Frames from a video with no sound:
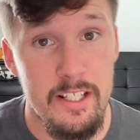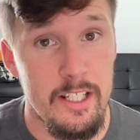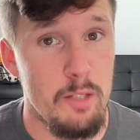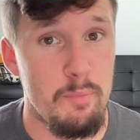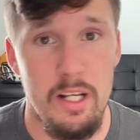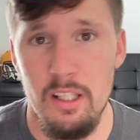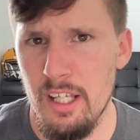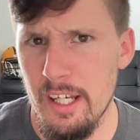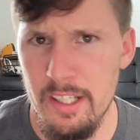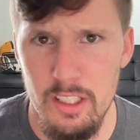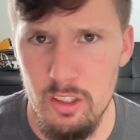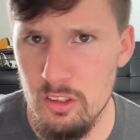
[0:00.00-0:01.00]
he made a
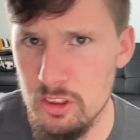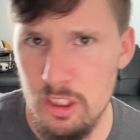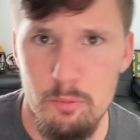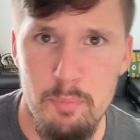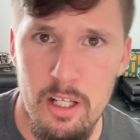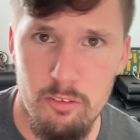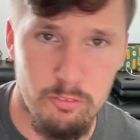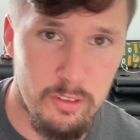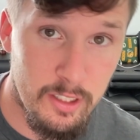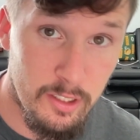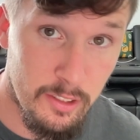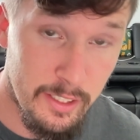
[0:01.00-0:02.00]
lot, you know, a certain amount of
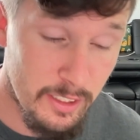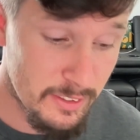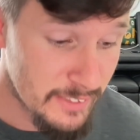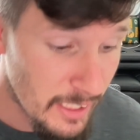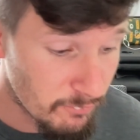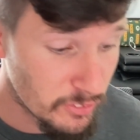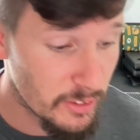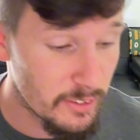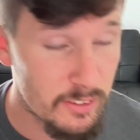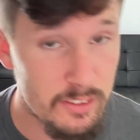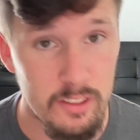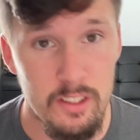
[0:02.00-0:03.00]

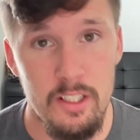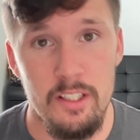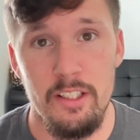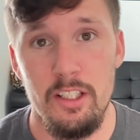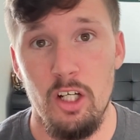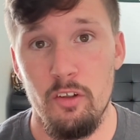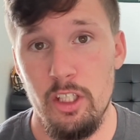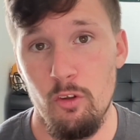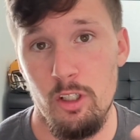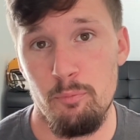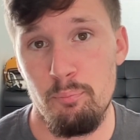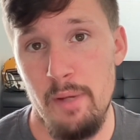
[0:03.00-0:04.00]
interceptions, you know, he
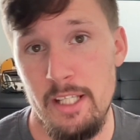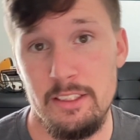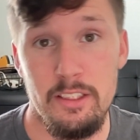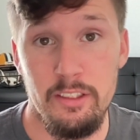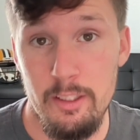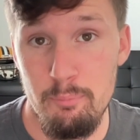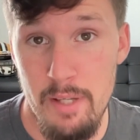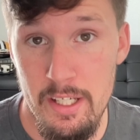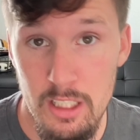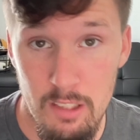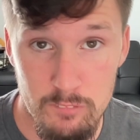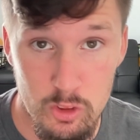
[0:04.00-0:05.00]
would basically
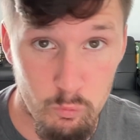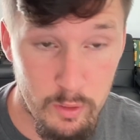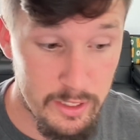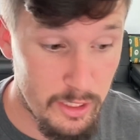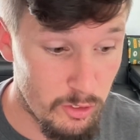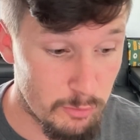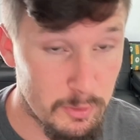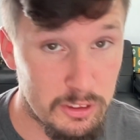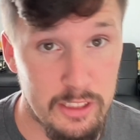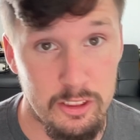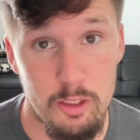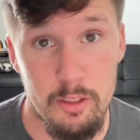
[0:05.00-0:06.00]
make up to what he was
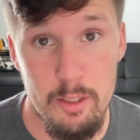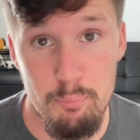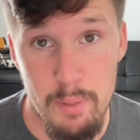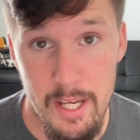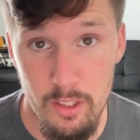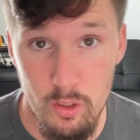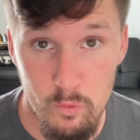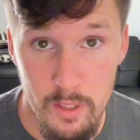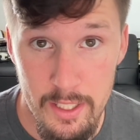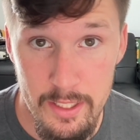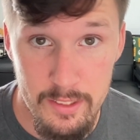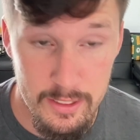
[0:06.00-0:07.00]
projected to get paid
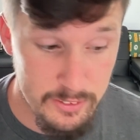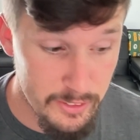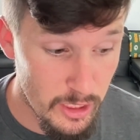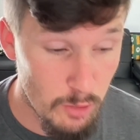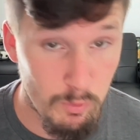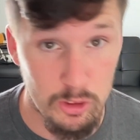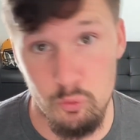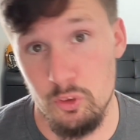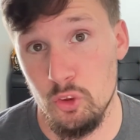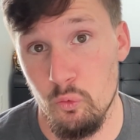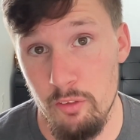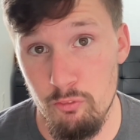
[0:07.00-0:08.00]
already this year, which was
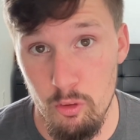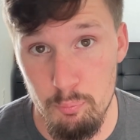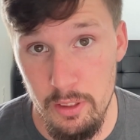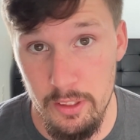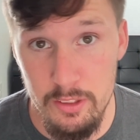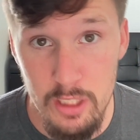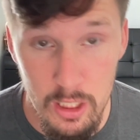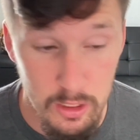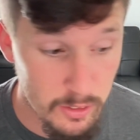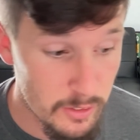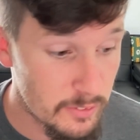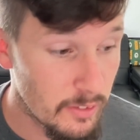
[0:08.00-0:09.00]
$24 million.
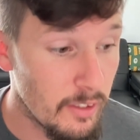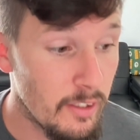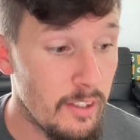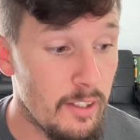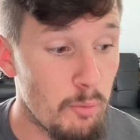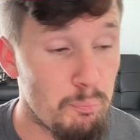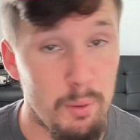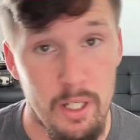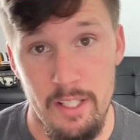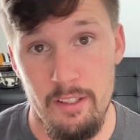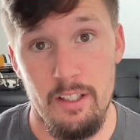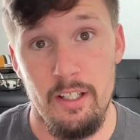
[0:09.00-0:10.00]

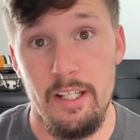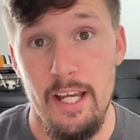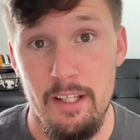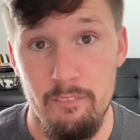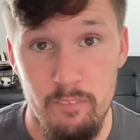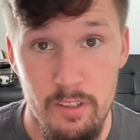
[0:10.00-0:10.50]
But again,